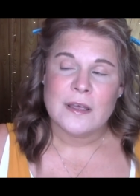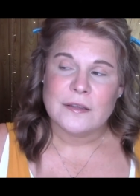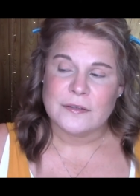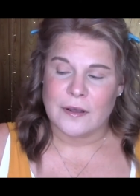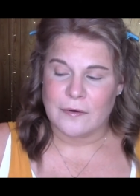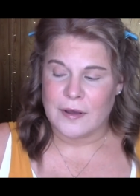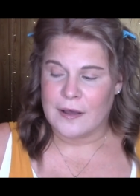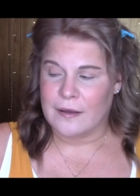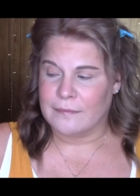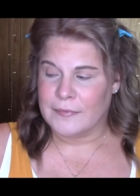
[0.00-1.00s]
So
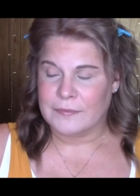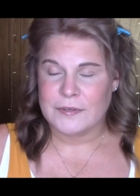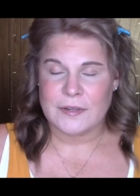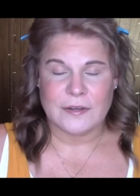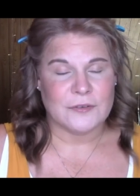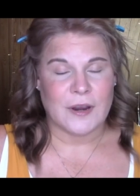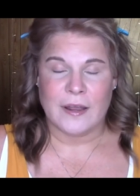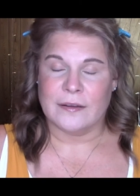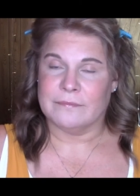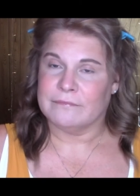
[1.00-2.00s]
uh, I'm just going to
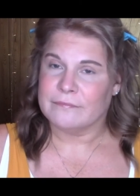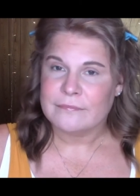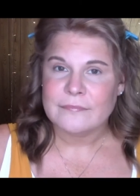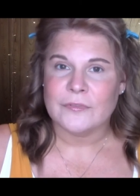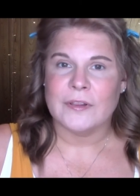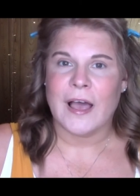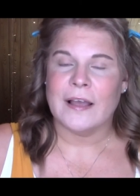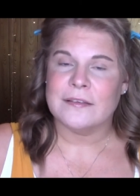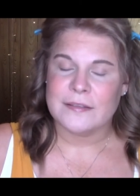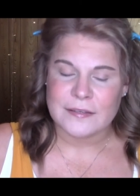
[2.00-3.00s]
try and
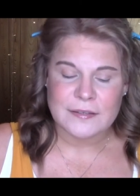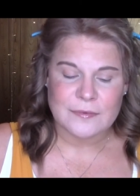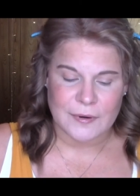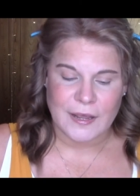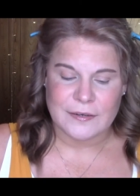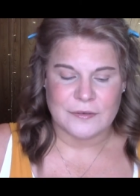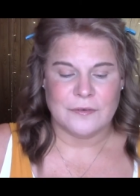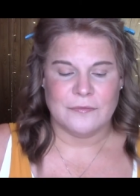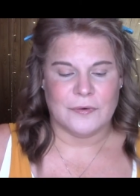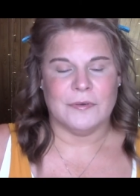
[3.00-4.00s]
relax. This is what I
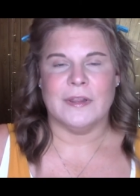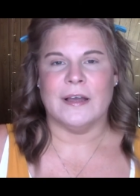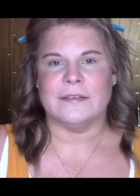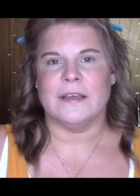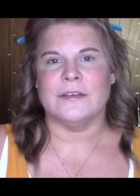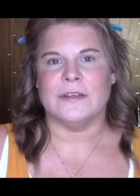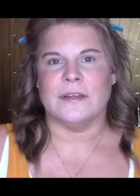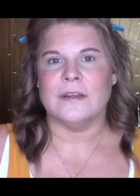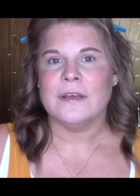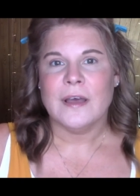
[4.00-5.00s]
do for
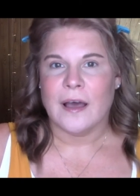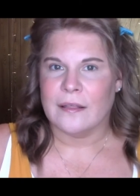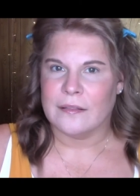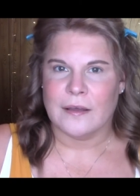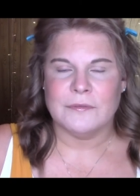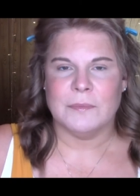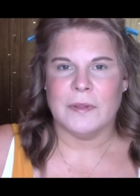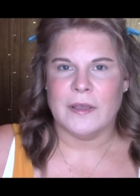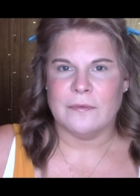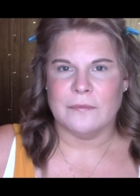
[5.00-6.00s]
relaxation. I love to
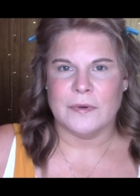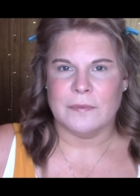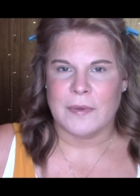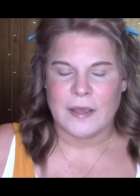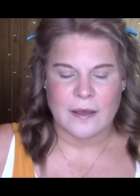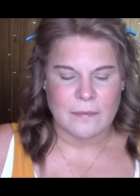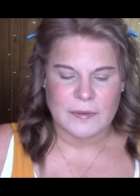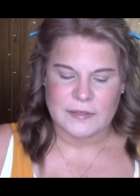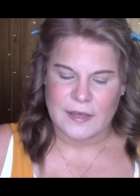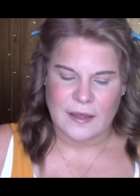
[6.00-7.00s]
play with makeup.
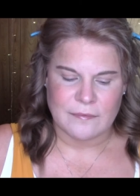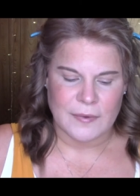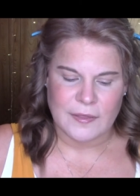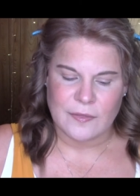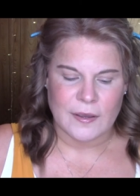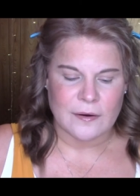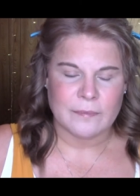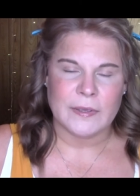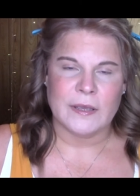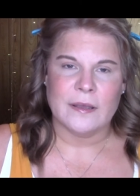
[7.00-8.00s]
It's kind of my
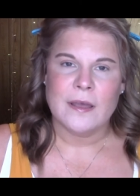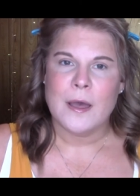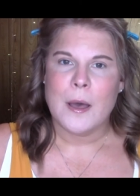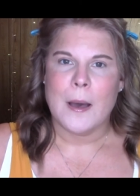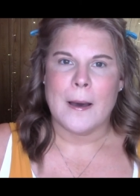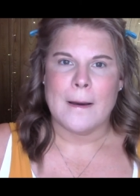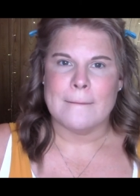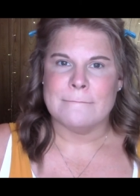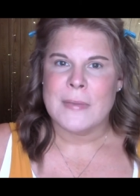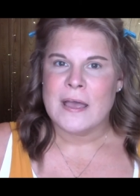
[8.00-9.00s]
therapy.
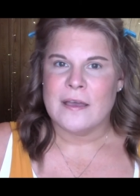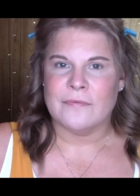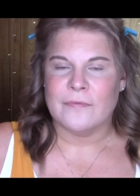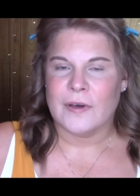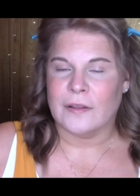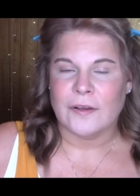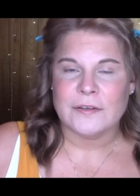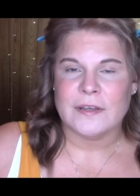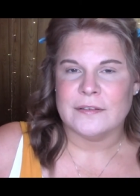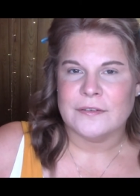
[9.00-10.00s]
Um, if a
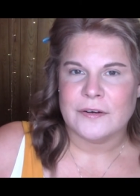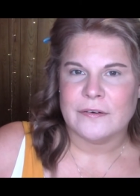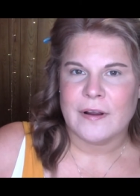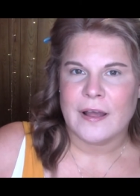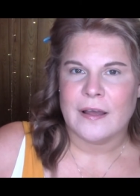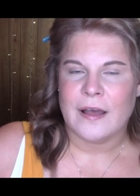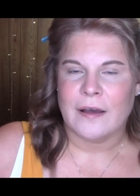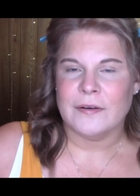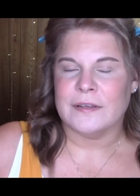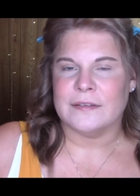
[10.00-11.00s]
look doesn't turn
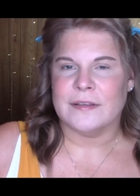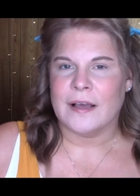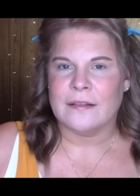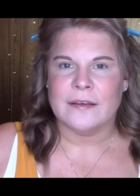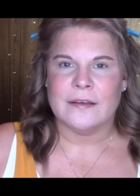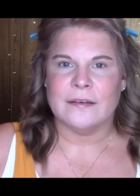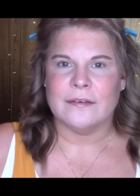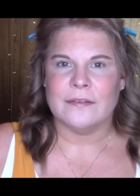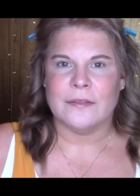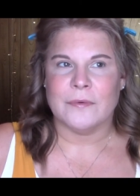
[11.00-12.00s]
out exactly
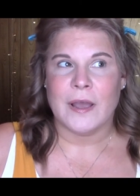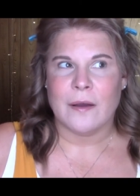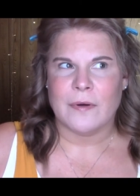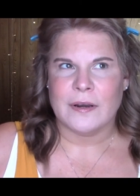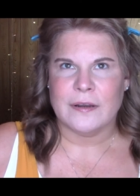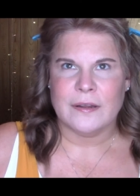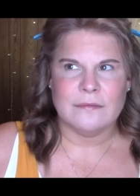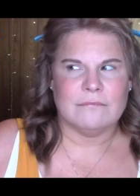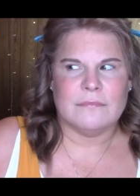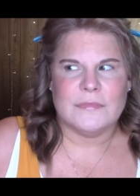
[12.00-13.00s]
the way I wanted it,
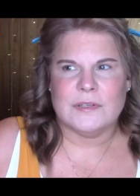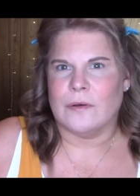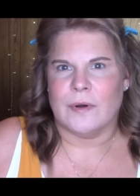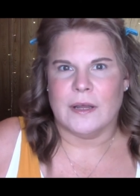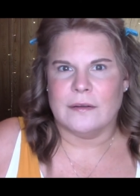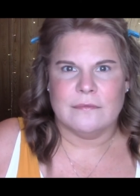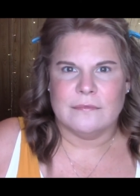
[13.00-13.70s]
so what?